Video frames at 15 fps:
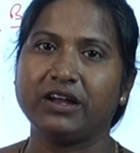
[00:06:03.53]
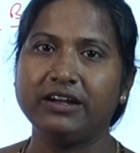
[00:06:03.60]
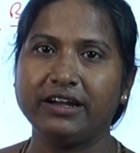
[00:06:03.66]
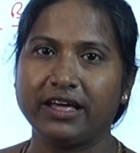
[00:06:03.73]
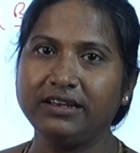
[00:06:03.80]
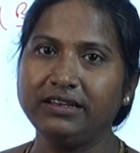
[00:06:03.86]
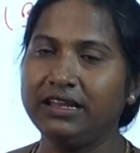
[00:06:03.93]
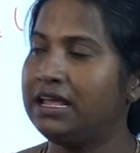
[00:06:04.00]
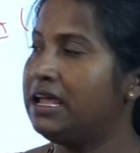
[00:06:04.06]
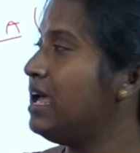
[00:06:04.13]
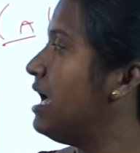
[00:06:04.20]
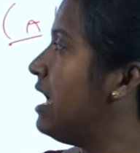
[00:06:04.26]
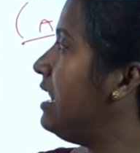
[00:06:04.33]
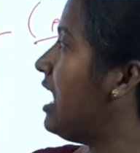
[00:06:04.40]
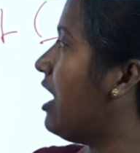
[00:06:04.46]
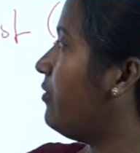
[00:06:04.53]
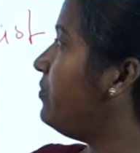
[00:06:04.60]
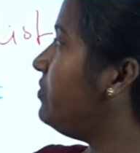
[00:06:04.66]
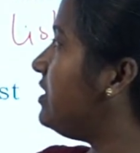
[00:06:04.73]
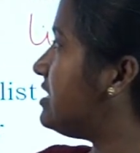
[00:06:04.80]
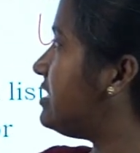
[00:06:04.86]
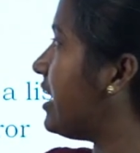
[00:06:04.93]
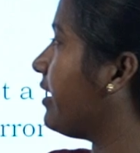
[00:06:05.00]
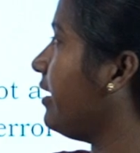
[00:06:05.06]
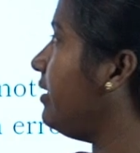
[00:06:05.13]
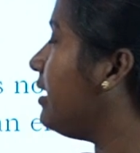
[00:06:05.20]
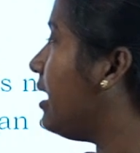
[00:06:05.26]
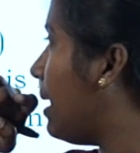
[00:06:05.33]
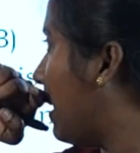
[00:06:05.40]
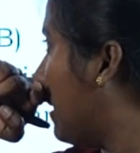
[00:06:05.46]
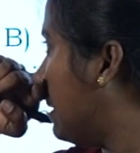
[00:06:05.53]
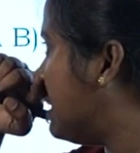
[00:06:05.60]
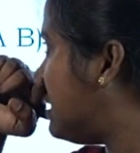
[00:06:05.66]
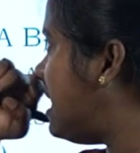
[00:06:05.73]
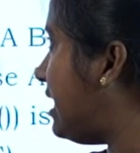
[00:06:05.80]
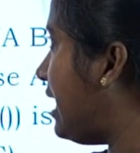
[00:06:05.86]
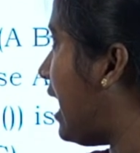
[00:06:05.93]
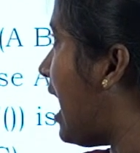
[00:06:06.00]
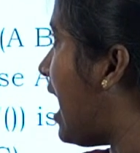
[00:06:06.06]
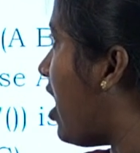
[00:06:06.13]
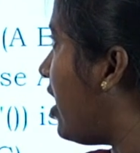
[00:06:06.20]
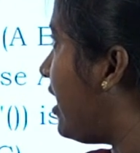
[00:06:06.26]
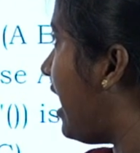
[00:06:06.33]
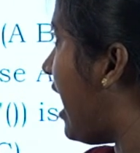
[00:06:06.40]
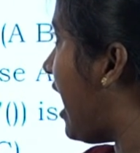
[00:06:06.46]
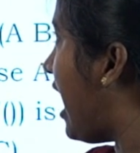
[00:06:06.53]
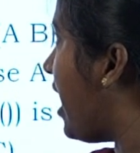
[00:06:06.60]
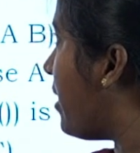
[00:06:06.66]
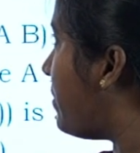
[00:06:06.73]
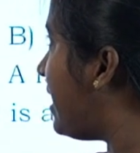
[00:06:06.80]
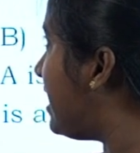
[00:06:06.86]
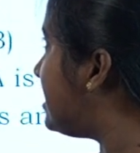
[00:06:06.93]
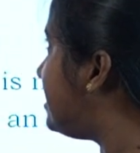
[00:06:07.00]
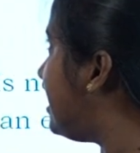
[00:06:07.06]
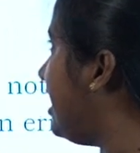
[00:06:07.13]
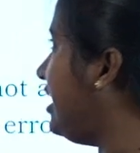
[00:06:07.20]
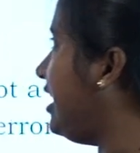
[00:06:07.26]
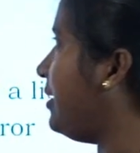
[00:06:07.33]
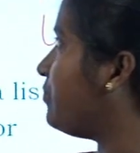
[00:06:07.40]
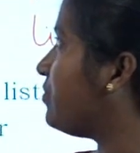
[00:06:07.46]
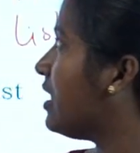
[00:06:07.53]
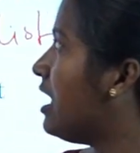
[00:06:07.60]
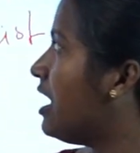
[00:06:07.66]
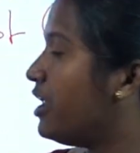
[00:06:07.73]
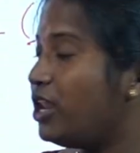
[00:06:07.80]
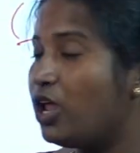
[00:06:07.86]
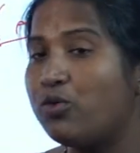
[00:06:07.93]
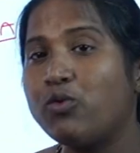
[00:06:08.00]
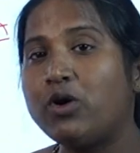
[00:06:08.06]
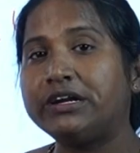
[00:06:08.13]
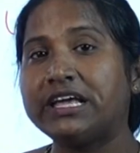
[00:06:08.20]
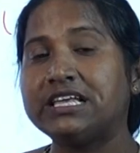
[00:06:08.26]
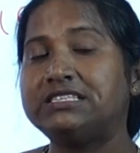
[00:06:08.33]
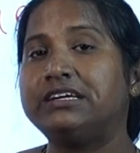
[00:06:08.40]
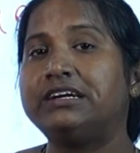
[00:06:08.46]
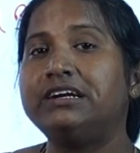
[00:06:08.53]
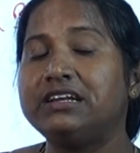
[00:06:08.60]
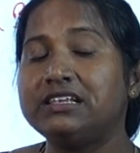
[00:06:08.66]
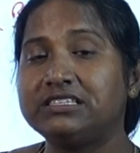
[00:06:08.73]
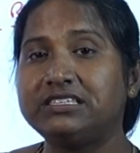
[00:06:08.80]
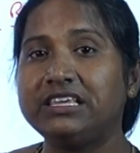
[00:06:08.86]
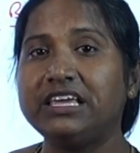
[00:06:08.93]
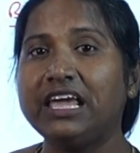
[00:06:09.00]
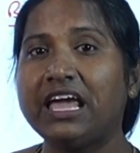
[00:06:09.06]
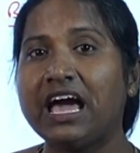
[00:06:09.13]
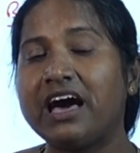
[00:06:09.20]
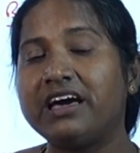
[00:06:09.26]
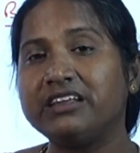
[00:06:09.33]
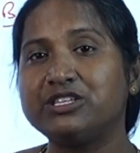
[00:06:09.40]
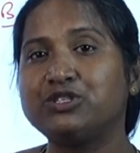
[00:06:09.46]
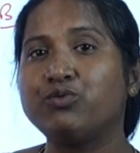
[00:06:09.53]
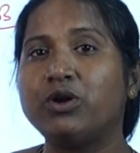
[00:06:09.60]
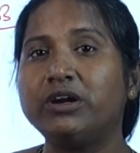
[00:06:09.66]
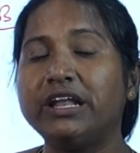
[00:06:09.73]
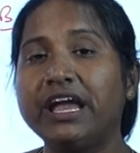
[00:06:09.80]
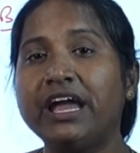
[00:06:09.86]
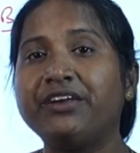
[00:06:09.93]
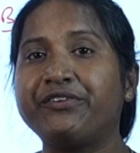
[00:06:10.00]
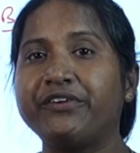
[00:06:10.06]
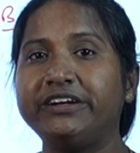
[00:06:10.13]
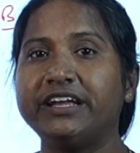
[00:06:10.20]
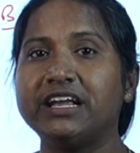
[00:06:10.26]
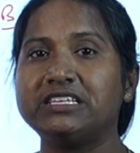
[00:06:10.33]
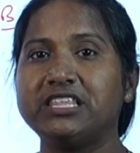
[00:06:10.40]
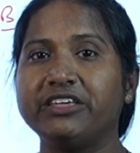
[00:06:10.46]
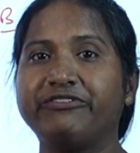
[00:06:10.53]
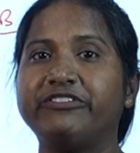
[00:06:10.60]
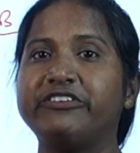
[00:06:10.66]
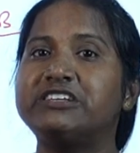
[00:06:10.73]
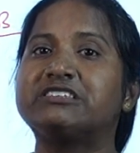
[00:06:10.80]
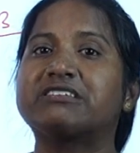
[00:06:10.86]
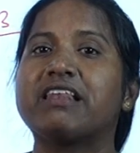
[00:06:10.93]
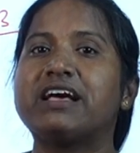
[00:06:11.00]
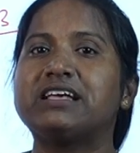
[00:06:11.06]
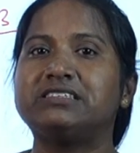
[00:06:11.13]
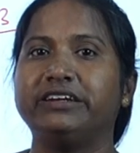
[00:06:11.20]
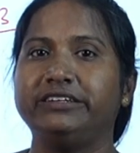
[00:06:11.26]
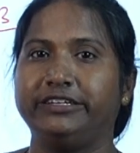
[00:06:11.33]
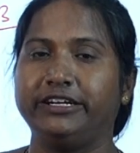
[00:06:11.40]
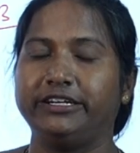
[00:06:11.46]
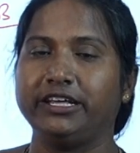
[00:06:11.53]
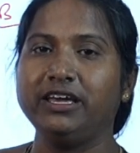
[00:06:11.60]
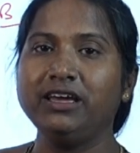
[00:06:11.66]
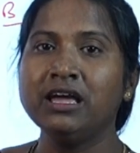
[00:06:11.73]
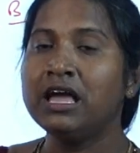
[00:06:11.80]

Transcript: Done? Now the second, CAR A, B, C, D. Now what I said, CAR is what? It returns the first class entity.